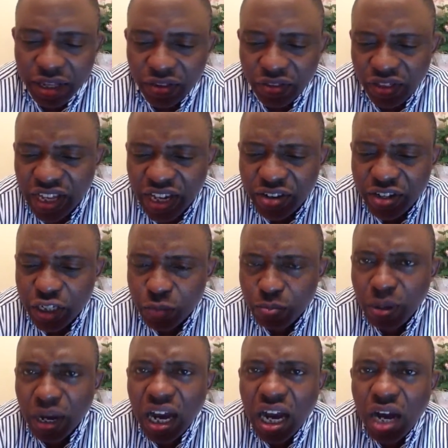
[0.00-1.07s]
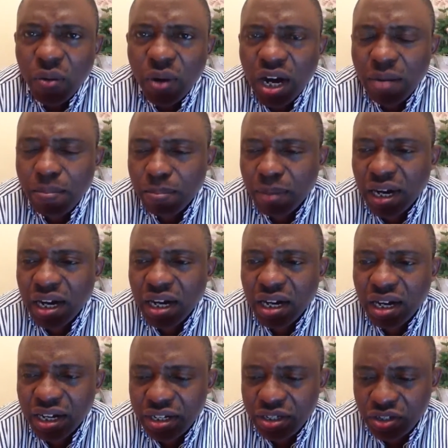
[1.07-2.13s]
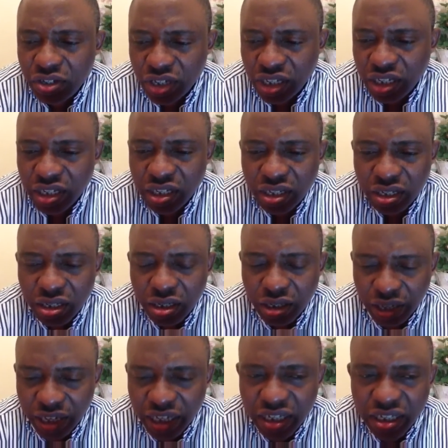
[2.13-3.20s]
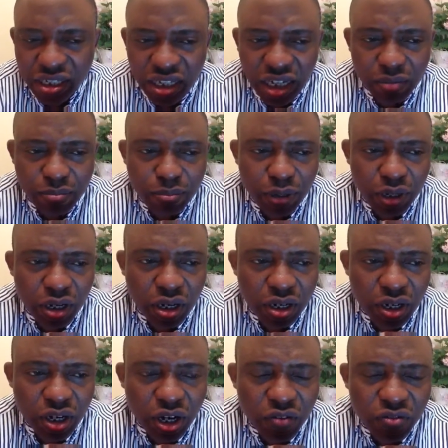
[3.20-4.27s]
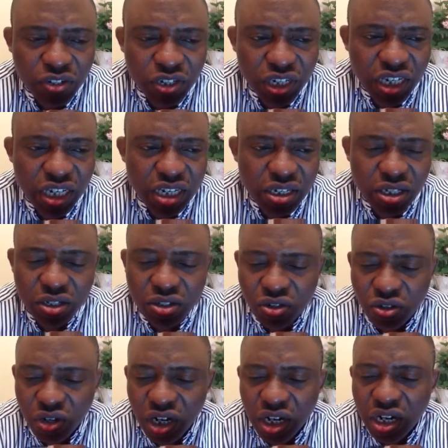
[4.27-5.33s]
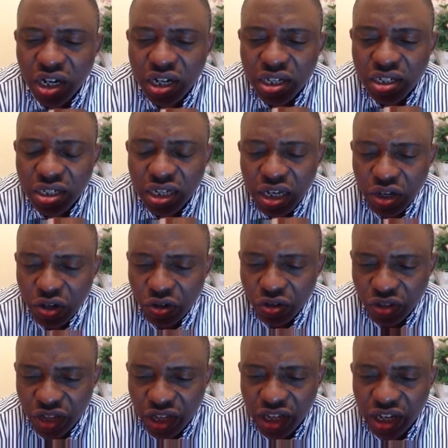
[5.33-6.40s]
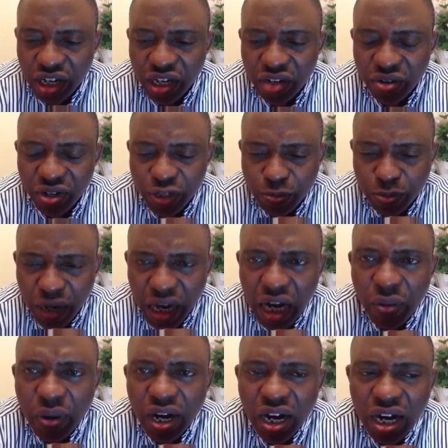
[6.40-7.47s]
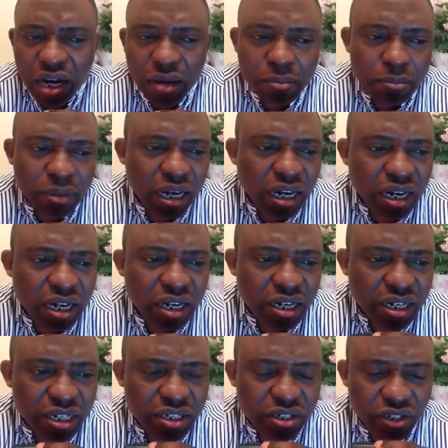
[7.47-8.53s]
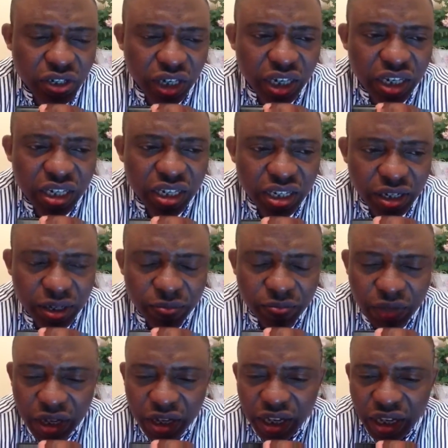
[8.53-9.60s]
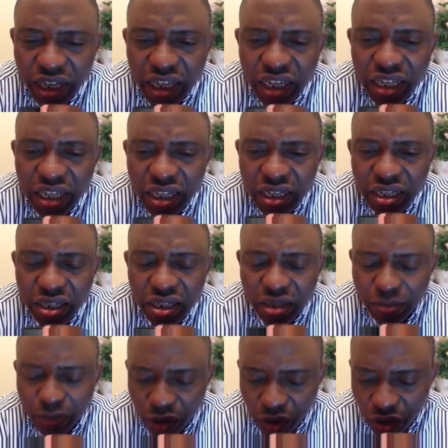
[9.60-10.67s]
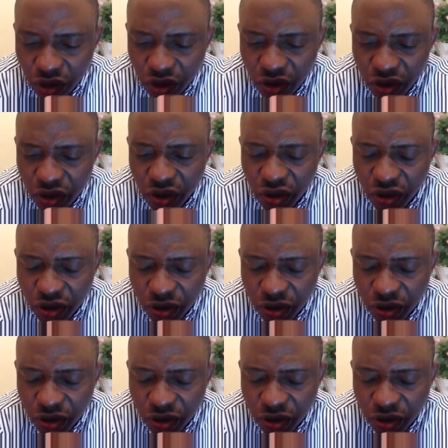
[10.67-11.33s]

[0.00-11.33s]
There is power mighty in the blood of Jesus Christ. There is power mighty in the blood.